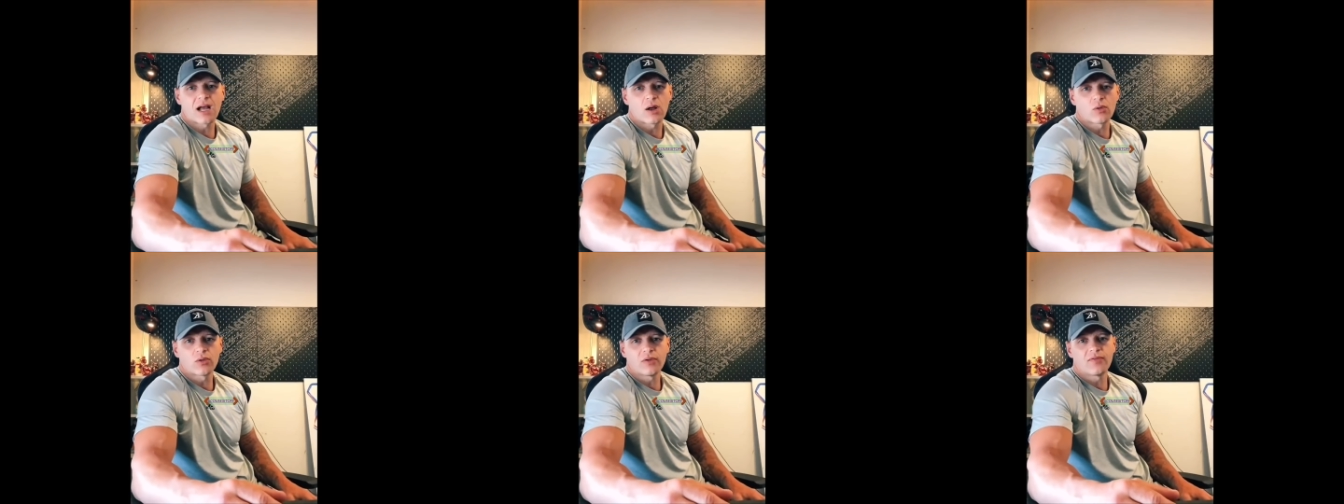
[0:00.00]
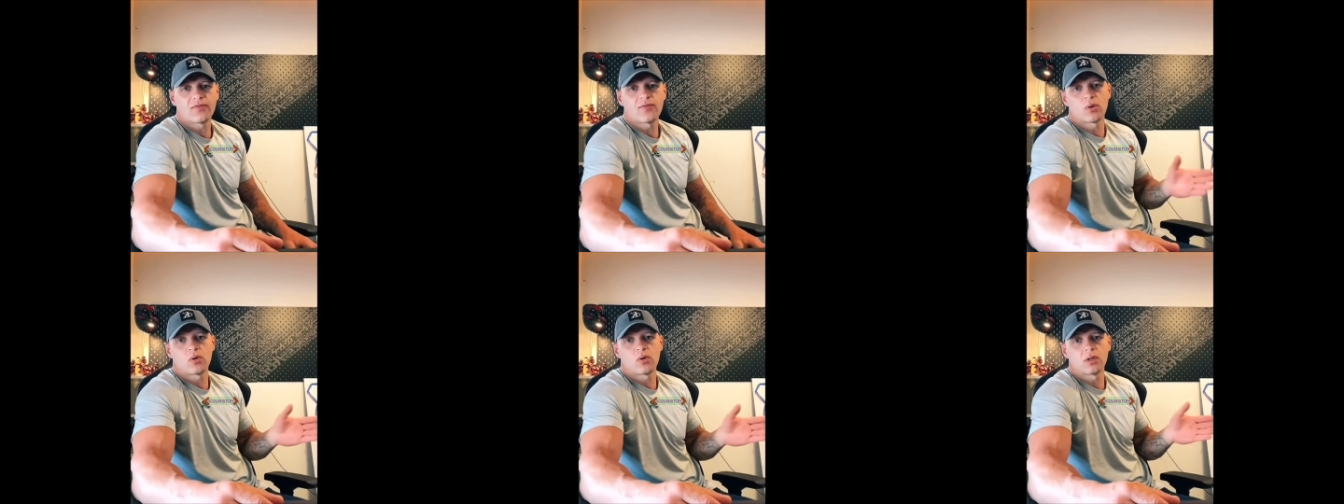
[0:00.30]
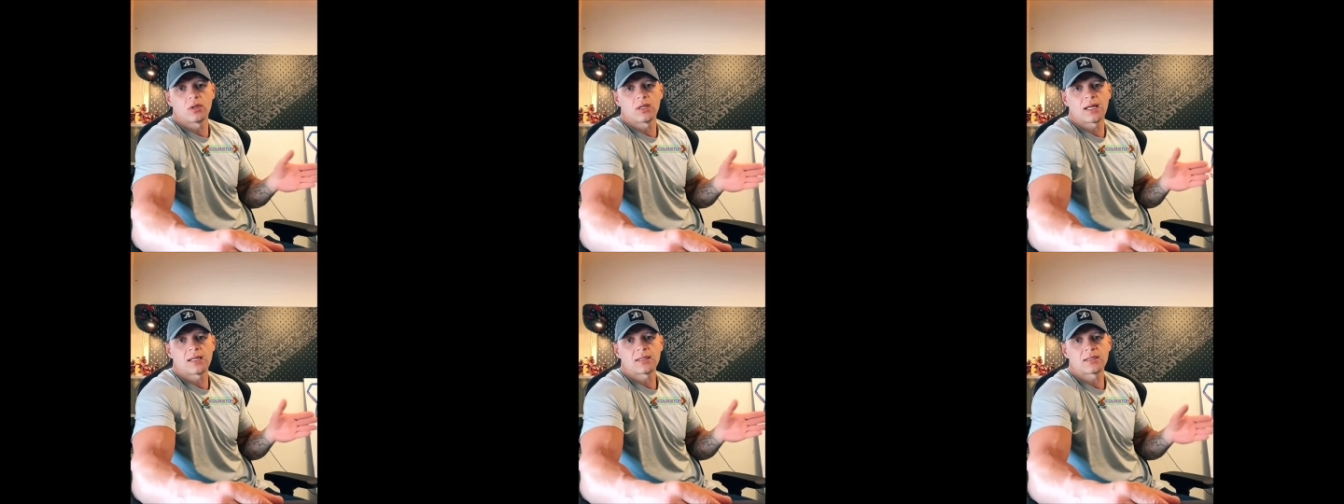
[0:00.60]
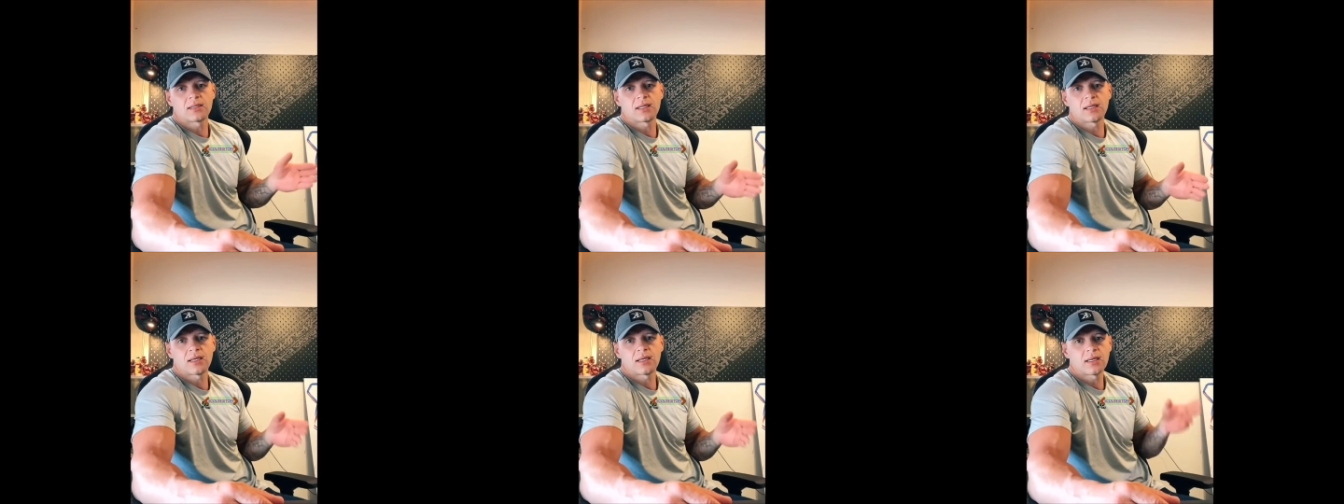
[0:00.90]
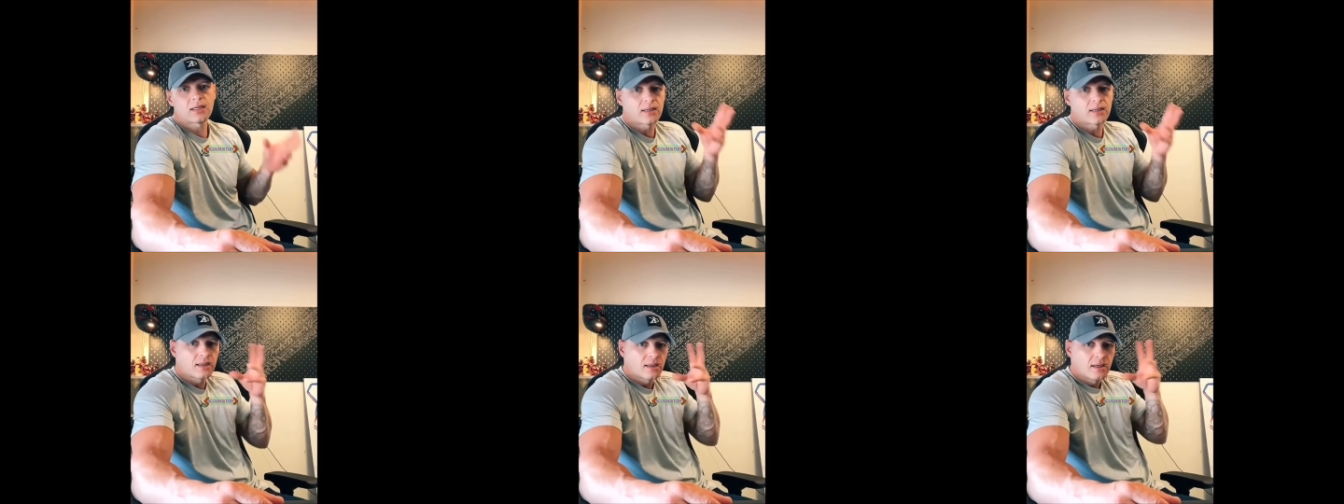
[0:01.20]
How'd he pull that
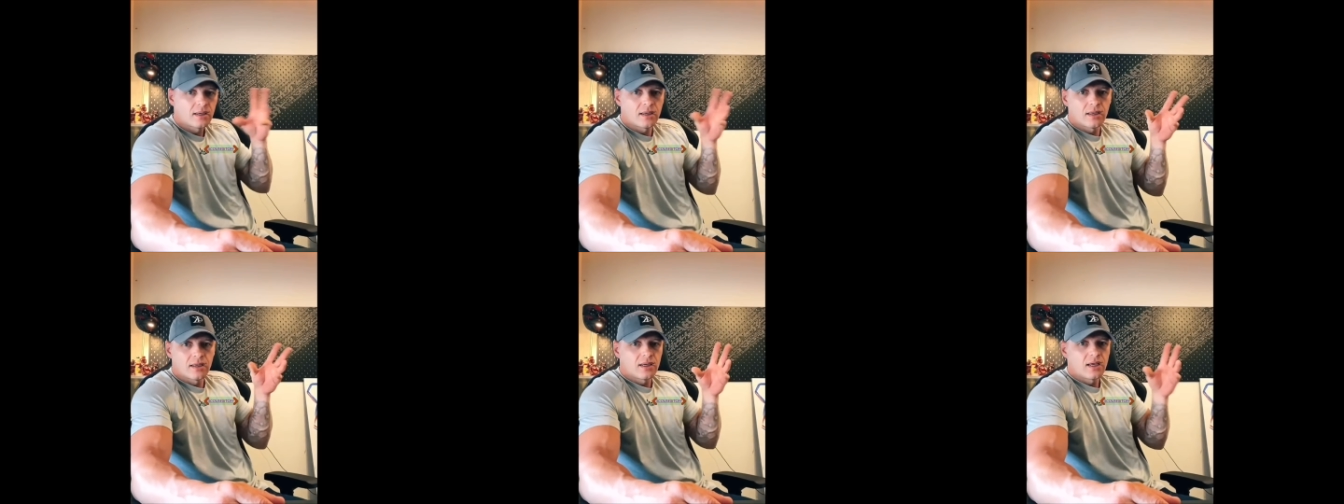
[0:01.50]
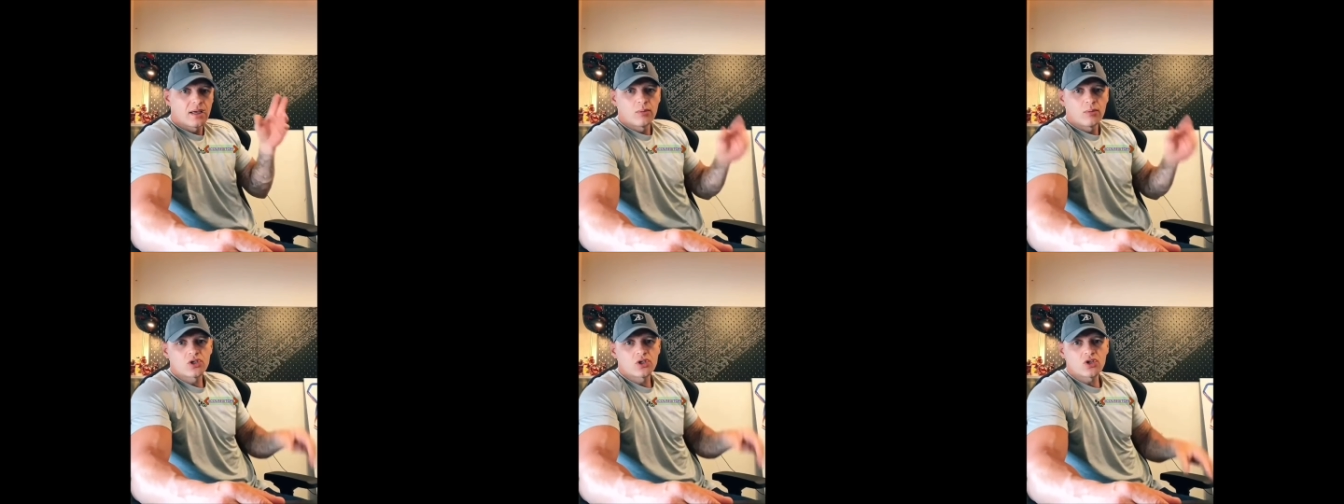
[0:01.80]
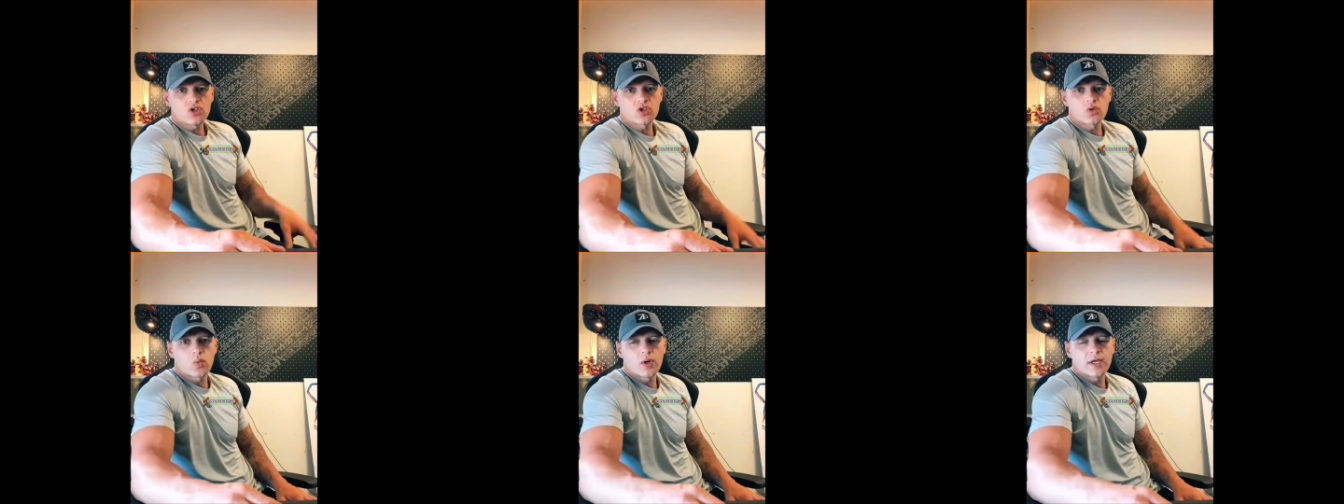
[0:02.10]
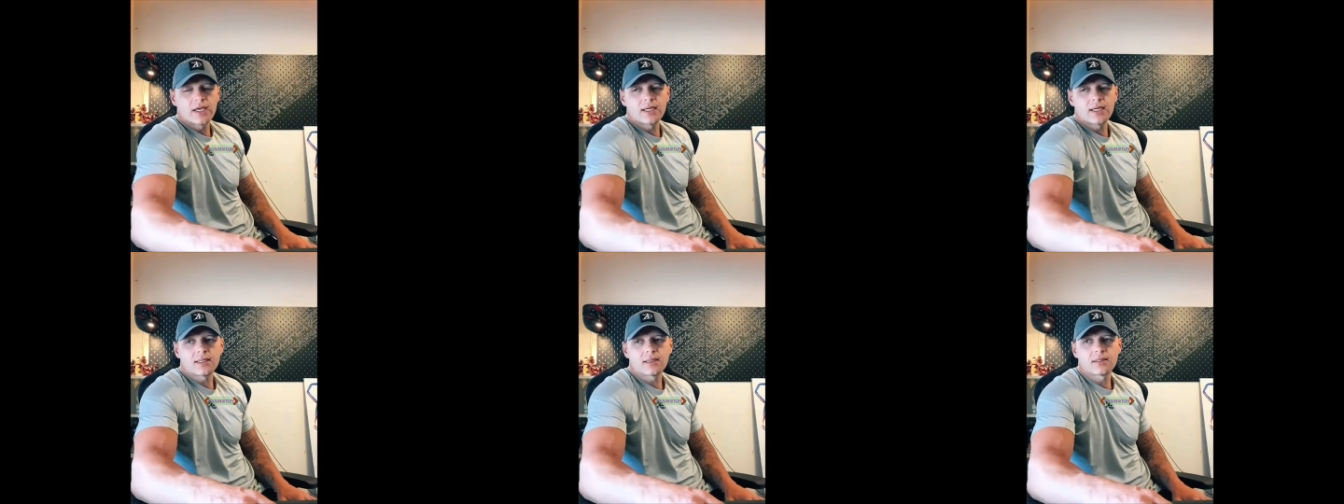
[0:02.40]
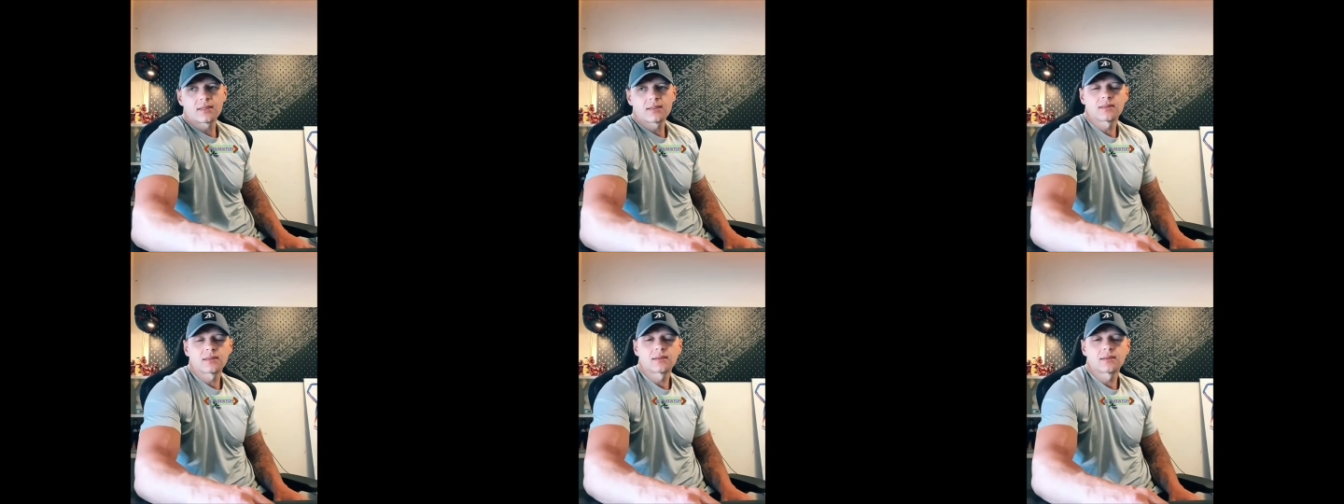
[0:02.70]
there? It was just weird.